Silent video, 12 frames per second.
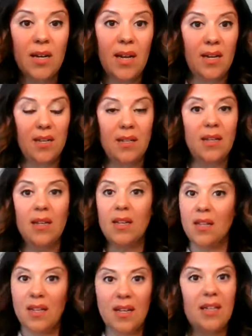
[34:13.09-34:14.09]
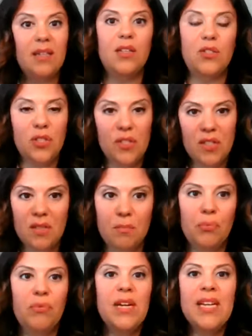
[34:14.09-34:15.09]
And it's just
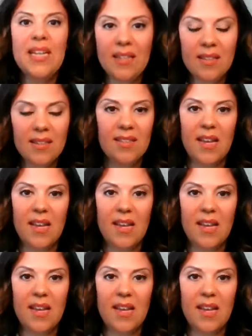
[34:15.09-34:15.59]
breeding this